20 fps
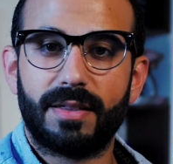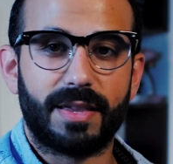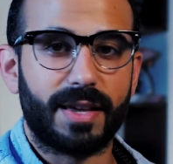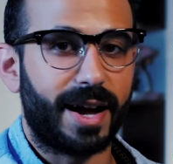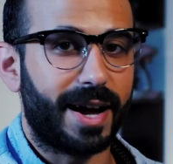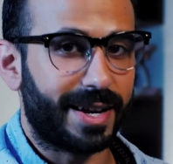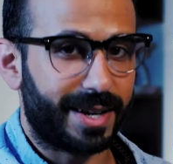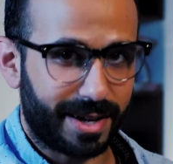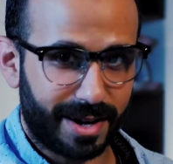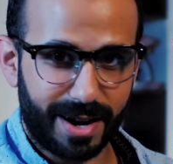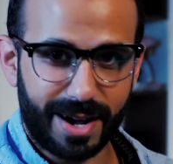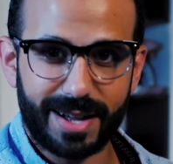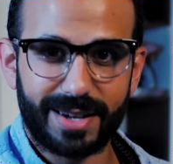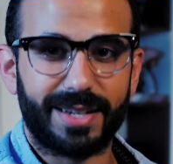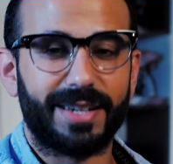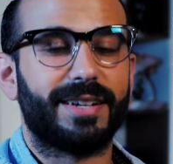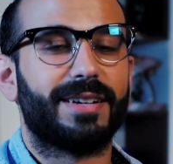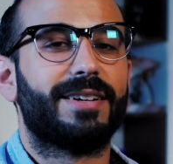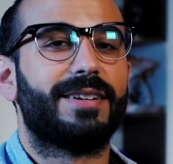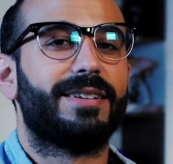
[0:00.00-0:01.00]
the
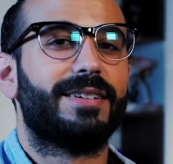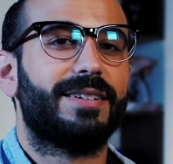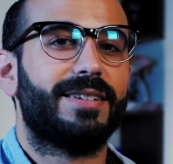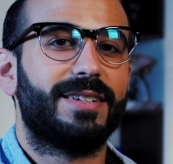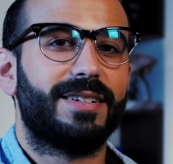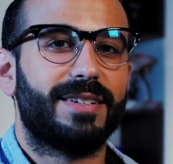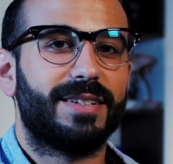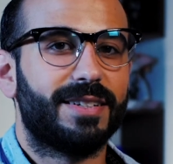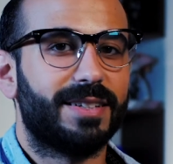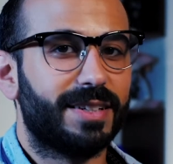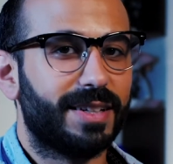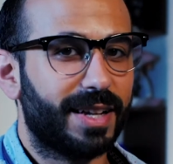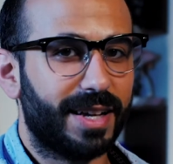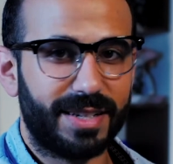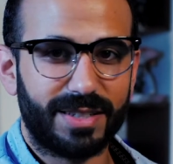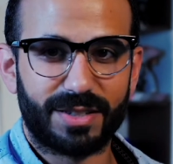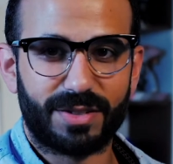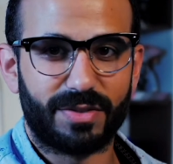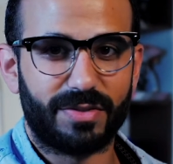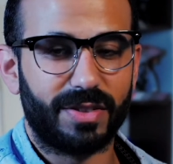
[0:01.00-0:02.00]
iconic
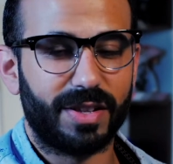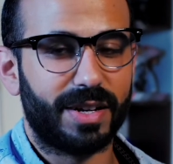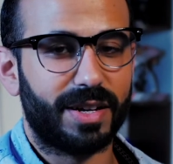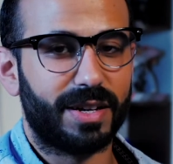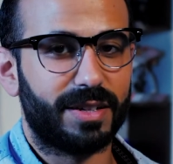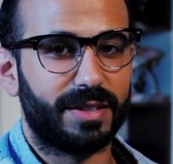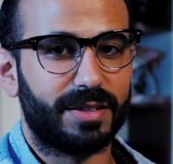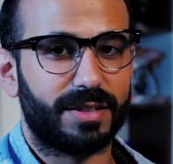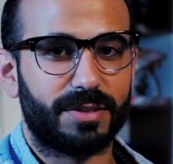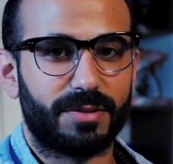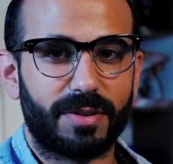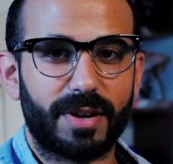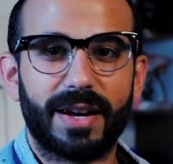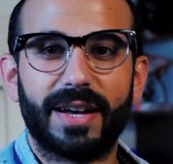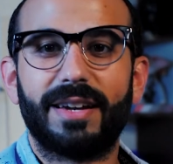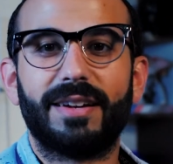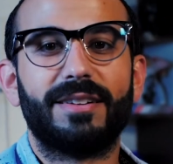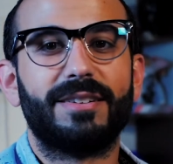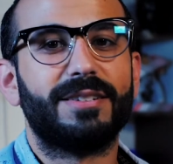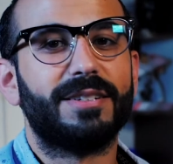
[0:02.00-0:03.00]
lens flares,
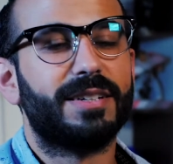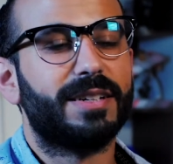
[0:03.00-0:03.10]
right?